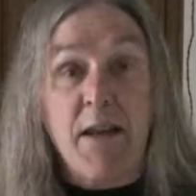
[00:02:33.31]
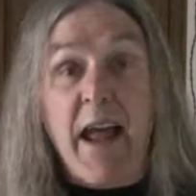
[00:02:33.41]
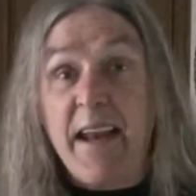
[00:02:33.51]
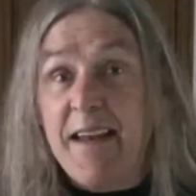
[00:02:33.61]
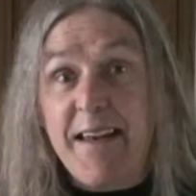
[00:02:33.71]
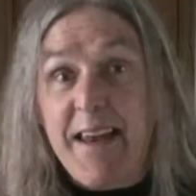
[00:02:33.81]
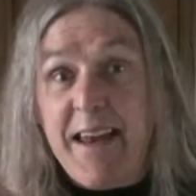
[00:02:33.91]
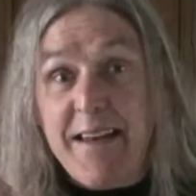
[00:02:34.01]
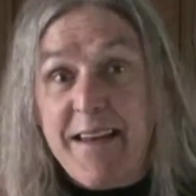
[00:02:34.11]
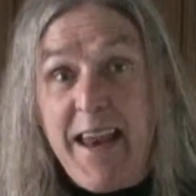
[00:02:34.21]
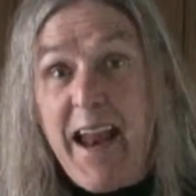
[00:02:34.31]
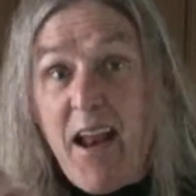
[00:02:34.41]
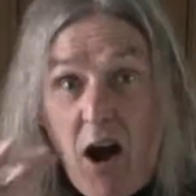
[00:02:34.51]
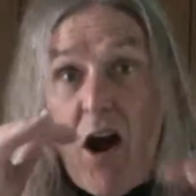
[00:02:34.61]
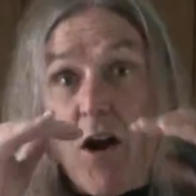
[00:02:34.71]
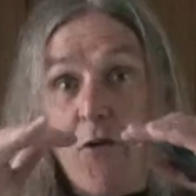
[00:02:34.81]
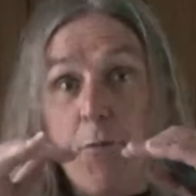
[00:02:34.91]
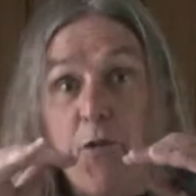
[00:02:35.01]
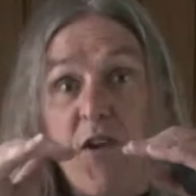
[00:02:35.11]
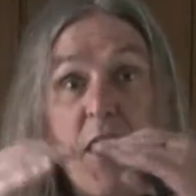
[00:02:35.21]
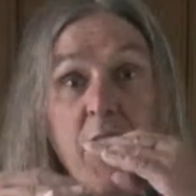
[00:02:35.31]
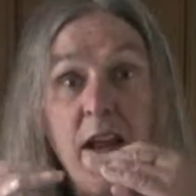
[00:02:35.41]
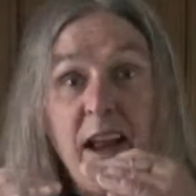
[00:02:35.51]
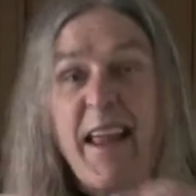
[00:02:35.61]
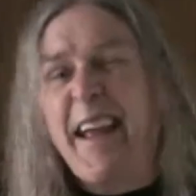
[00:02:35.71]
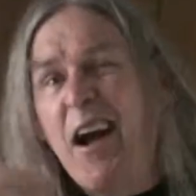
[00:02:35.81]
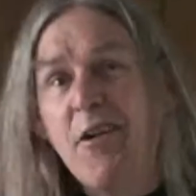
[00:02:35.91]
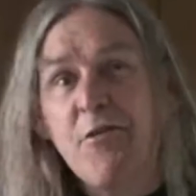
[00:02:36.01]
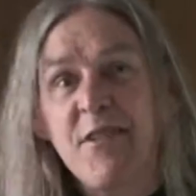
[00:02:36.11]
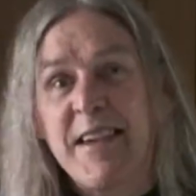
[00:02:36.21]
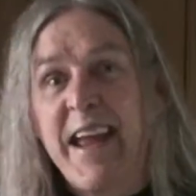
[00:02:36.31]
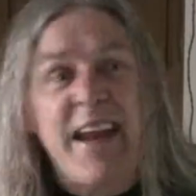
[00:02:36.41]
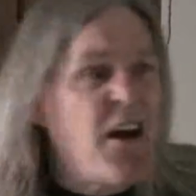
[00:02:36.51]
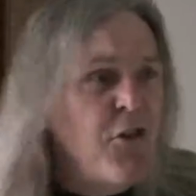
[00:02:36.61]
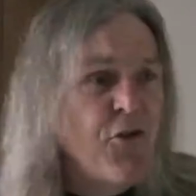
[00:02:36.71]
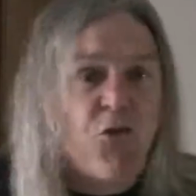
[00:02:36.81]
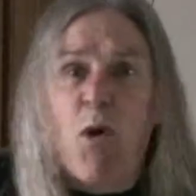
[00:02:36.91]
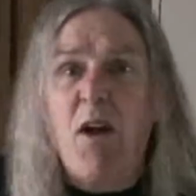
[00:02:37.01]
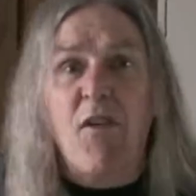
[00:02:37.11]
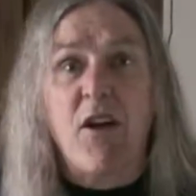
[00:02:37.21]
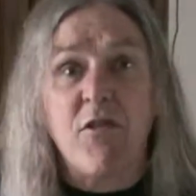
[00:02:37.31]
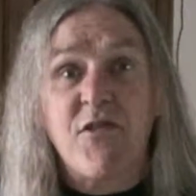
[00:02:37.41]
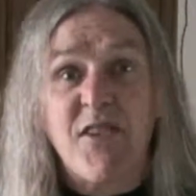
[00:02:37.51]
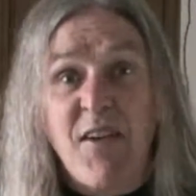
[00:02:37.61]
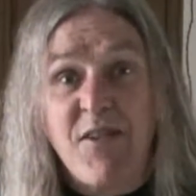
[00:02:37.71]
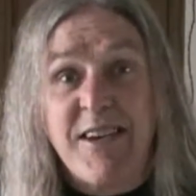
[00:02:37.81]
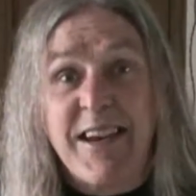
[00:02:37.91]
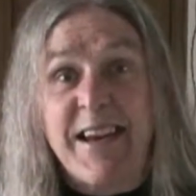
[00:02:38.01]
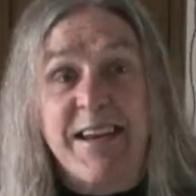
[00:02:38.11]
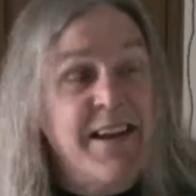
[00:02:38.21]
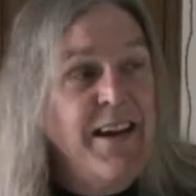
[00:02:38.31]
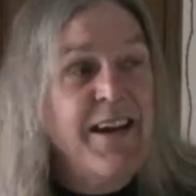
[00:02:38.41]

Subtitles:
Not 100%, like 110, 112, 117.